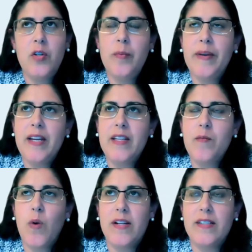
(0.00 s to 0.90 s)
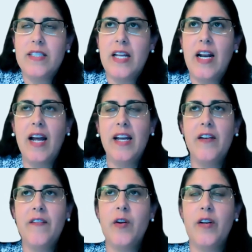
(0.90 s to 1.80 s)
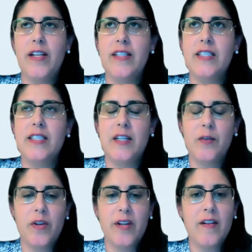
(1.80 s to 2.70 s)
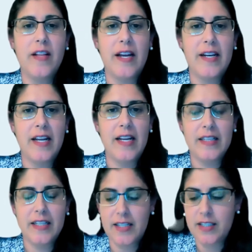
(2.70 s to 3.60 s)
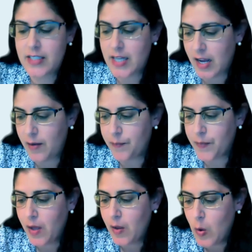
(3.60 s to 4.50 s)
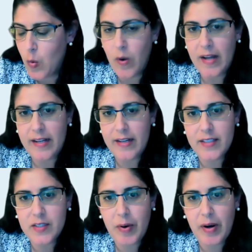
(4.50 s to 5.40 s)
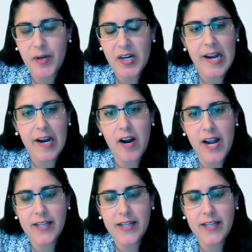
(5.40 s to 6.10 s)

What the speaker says: two big ones that I have noticed in North Carolina, at least, one is primary care